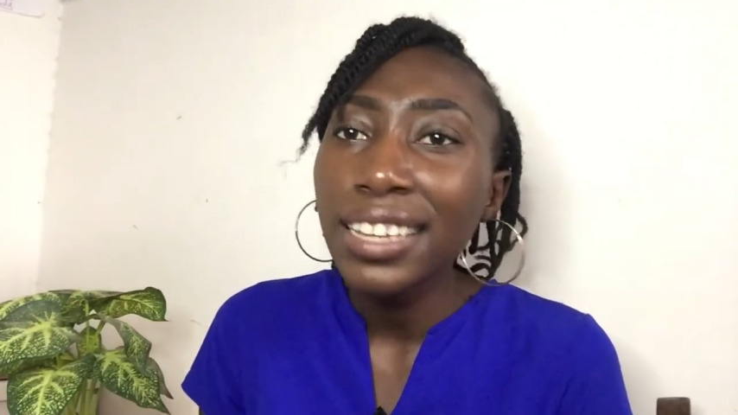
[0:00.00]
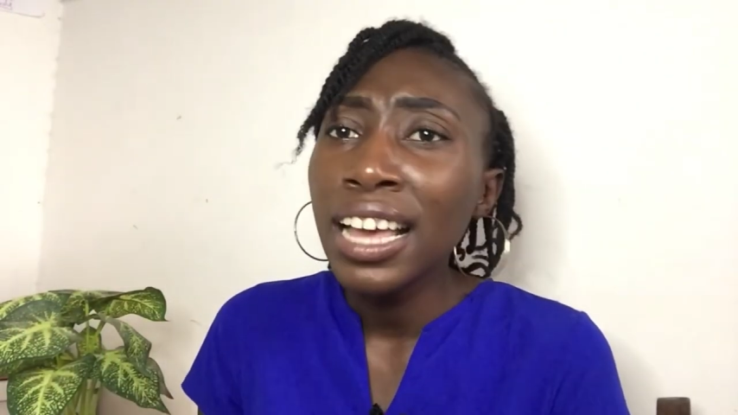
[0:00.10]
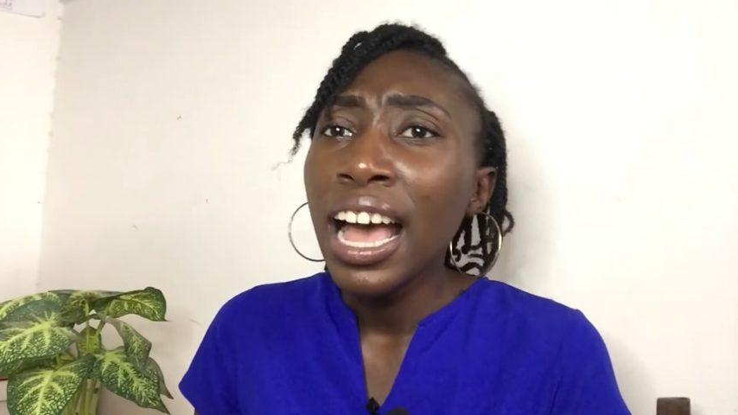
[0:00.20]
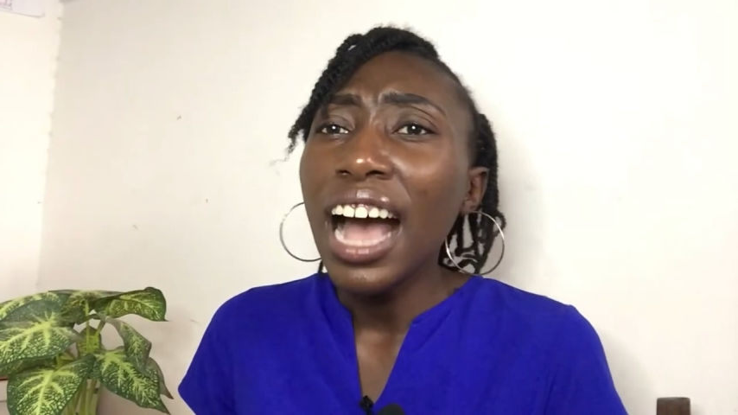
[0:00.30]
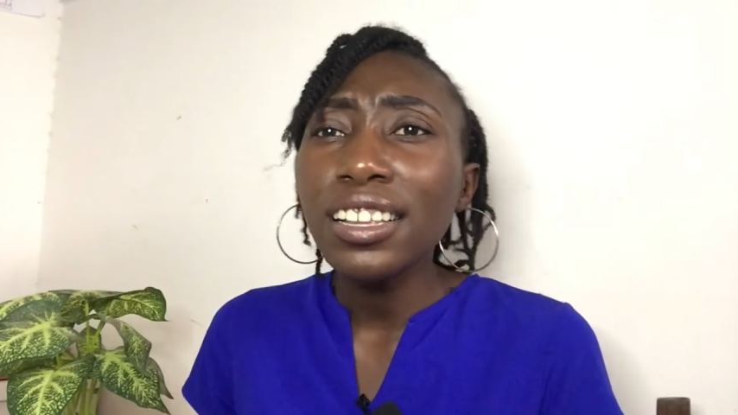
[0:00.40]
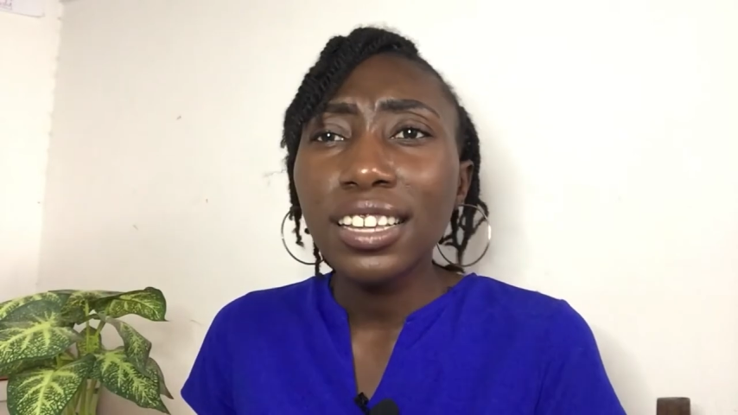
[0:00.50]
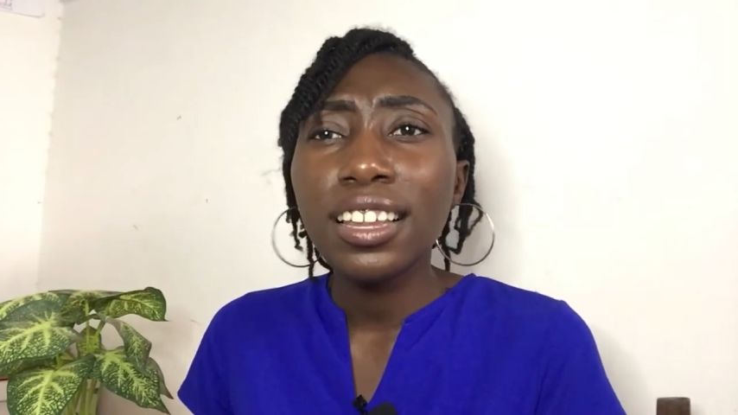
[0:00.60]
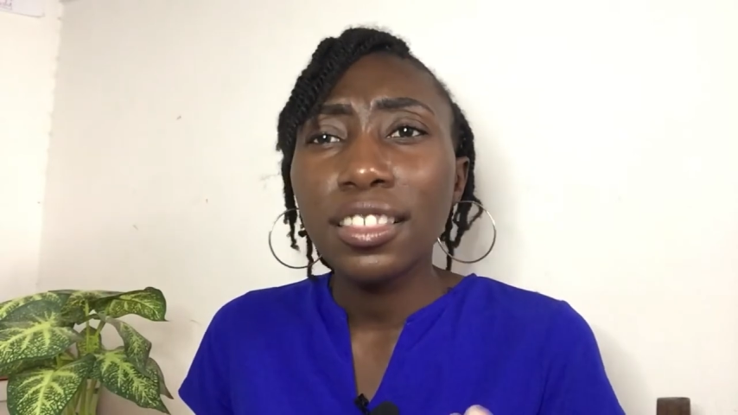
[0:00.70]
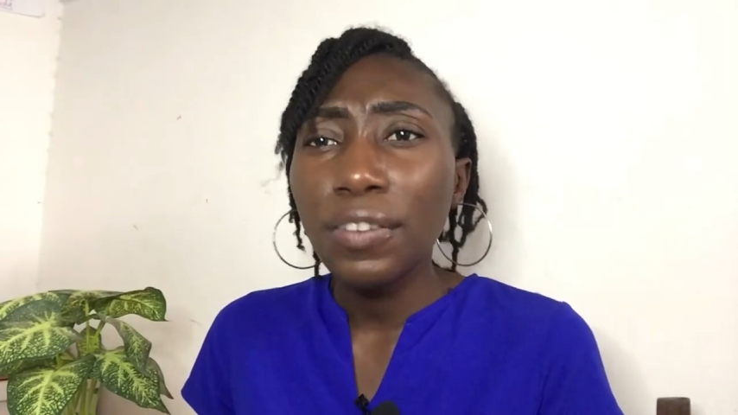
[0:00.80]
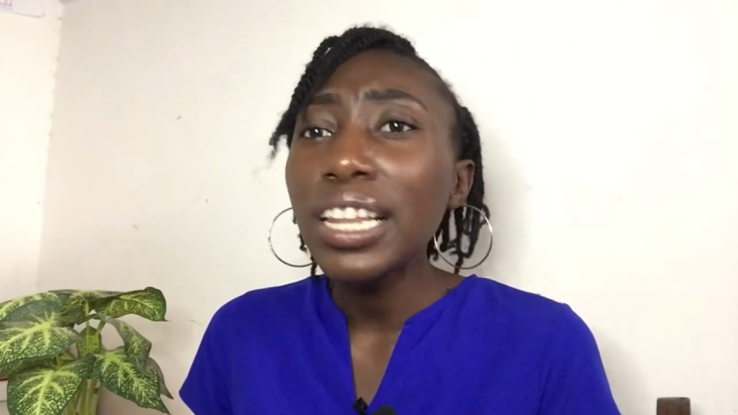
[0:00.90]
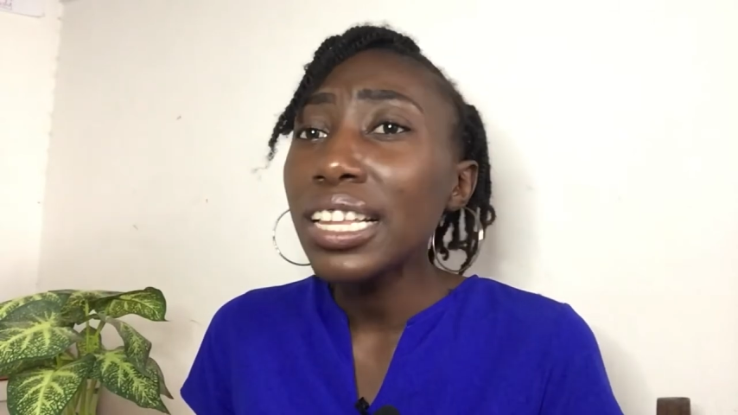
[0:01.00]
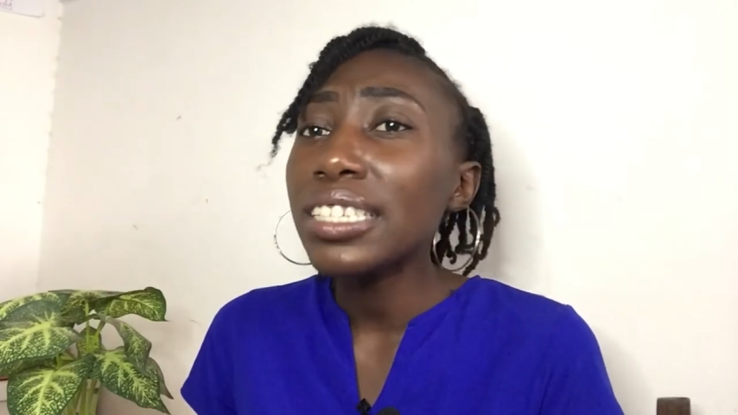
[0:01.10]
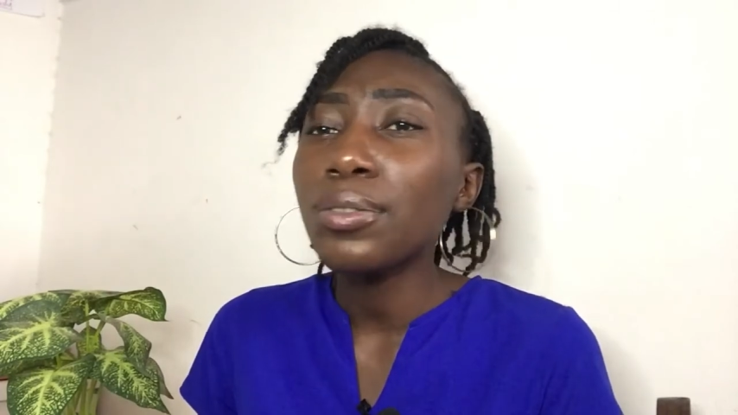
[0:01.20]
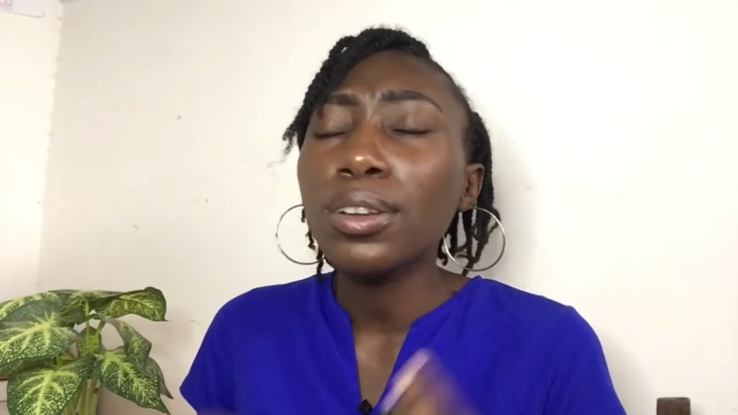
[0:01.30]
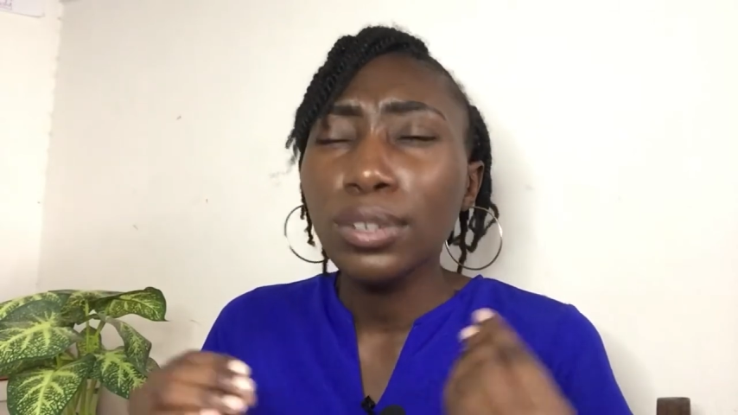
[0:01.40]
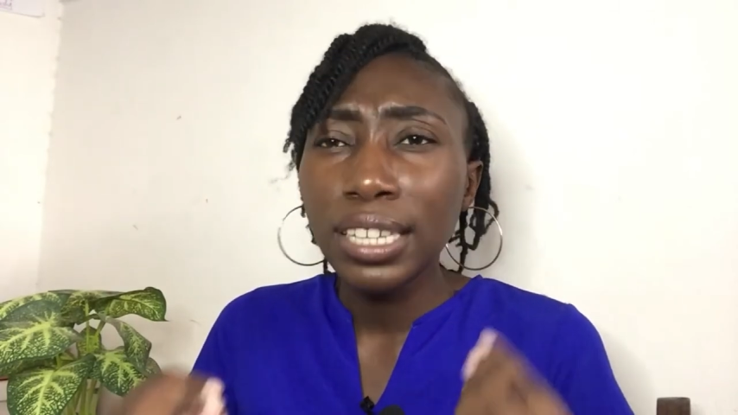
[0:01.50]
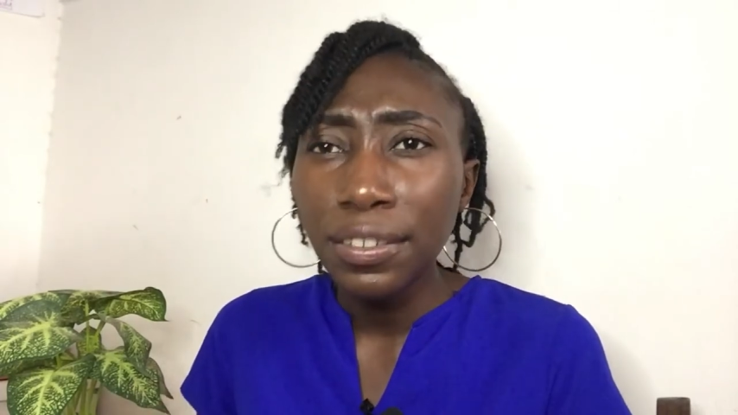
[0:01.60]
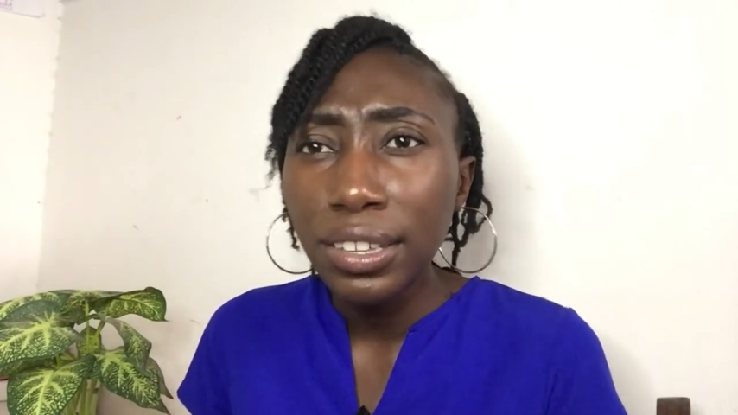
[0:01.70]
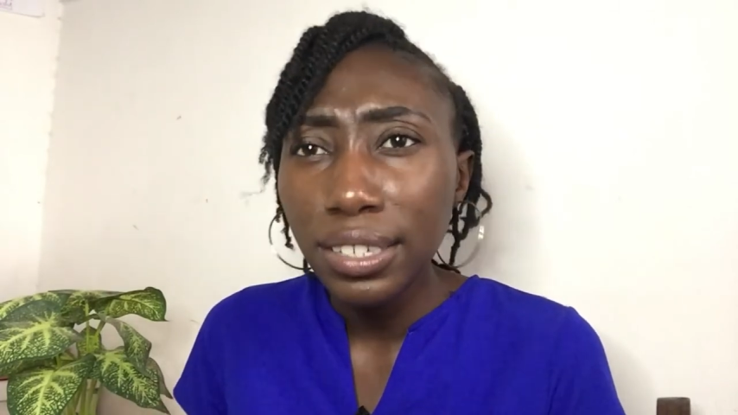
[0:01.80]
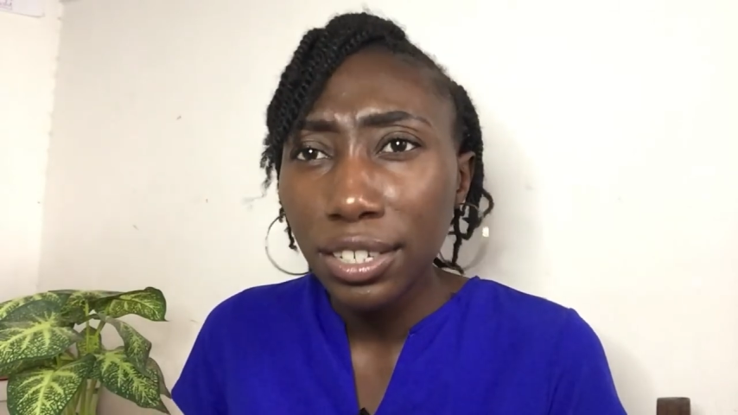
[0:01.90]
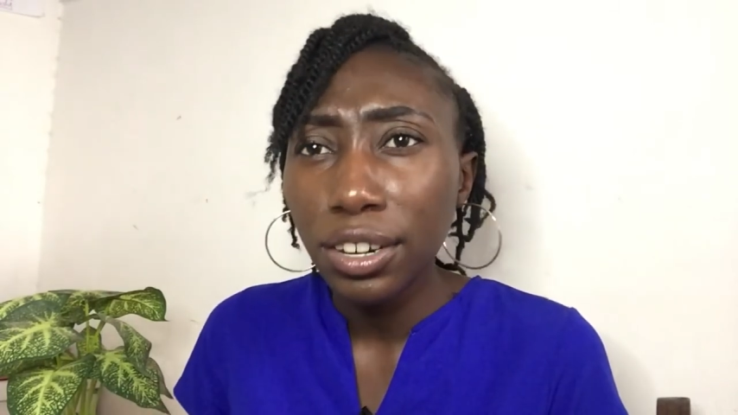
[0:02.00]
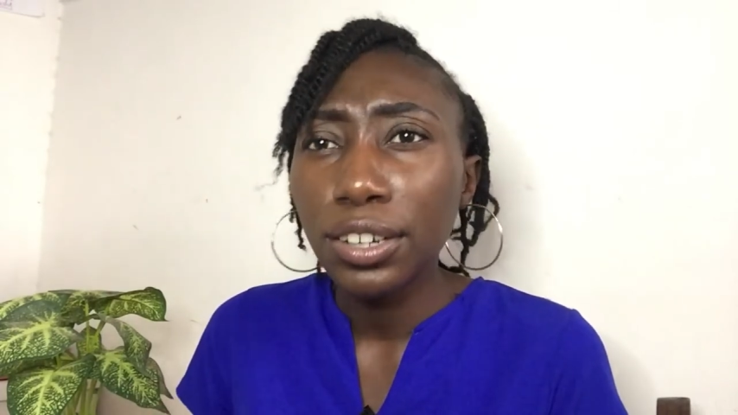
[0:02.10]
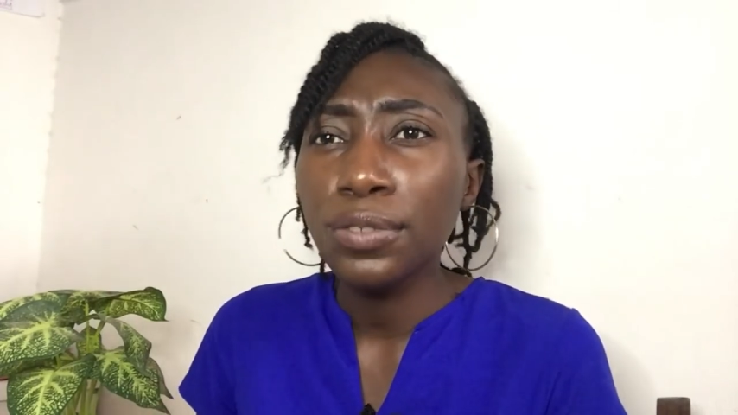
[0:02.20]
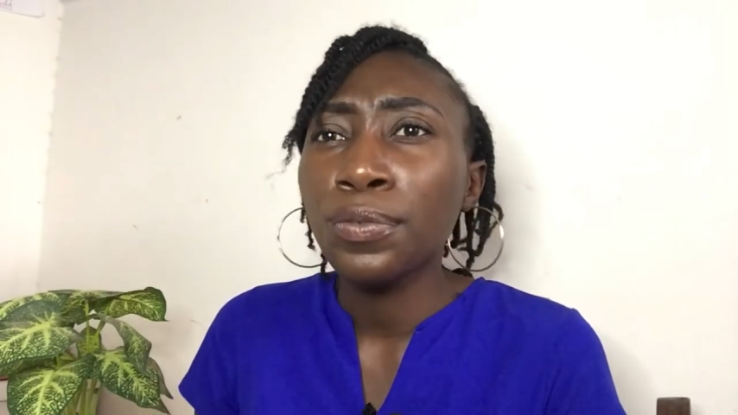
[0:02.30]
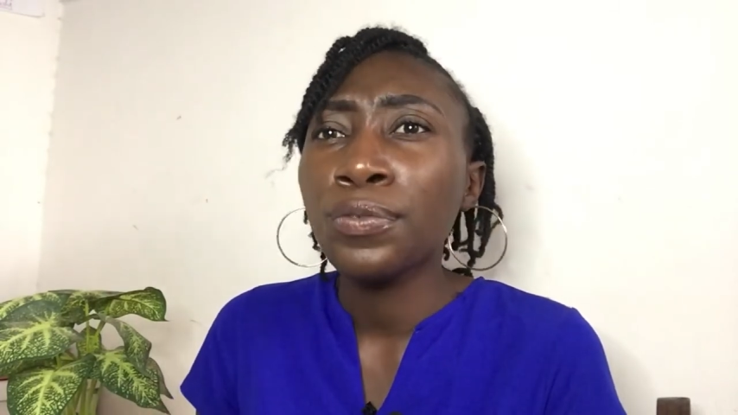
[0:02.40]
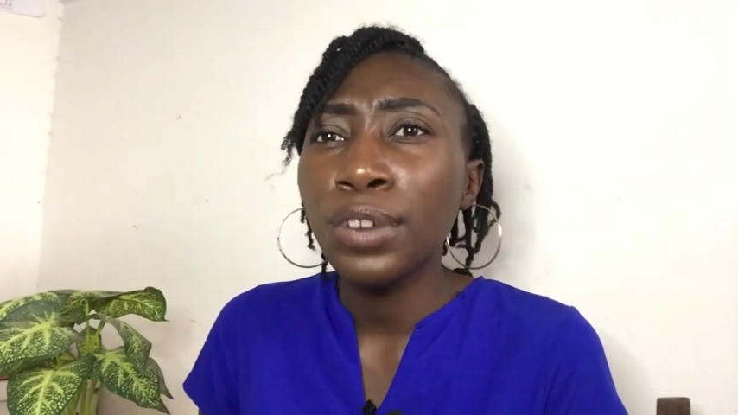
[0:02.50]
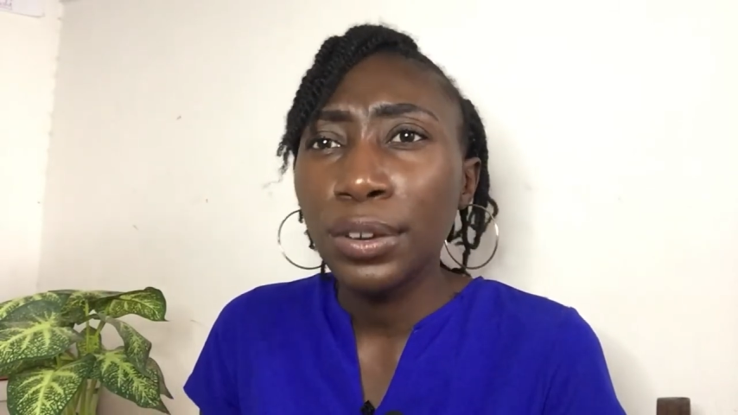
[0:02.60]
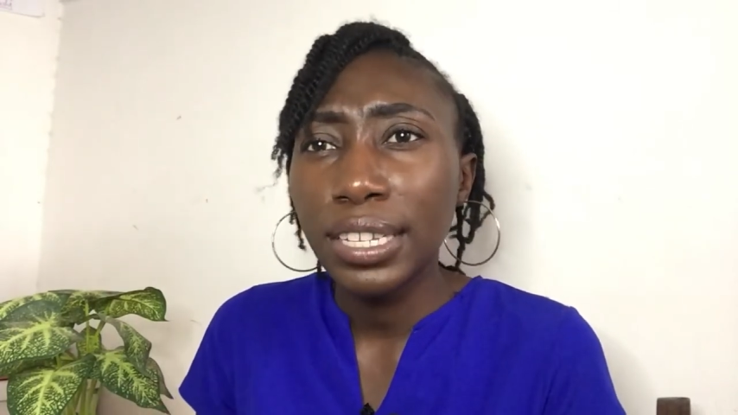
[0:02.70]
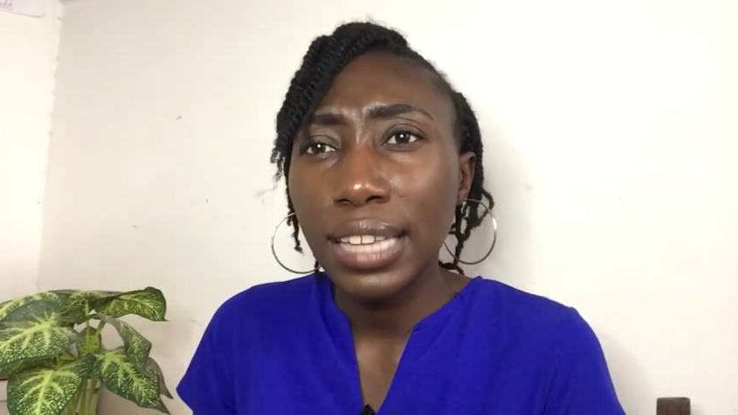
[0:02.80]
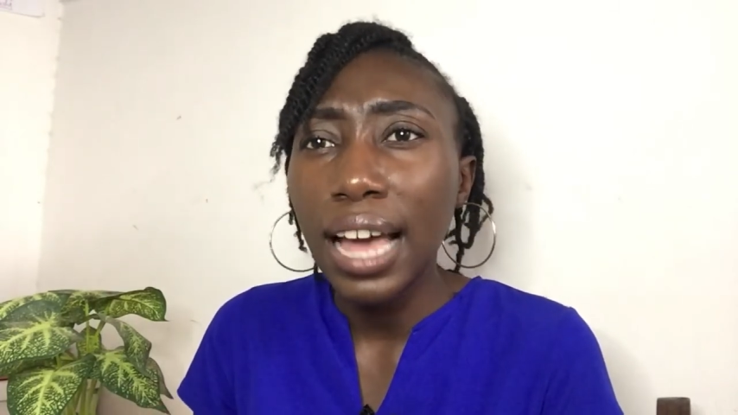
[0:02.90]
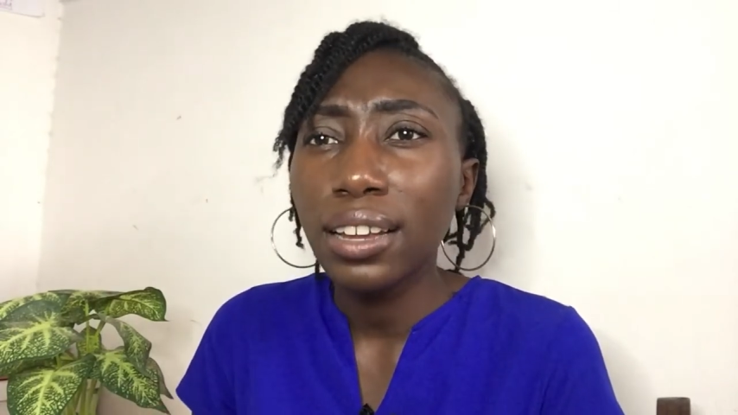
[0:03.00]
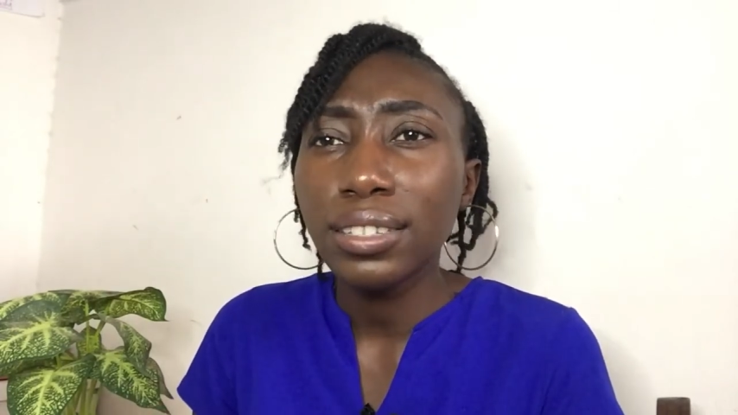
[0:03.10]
And actually, the funny thing is that when I was leaving Saudi Arabia, I was very sad.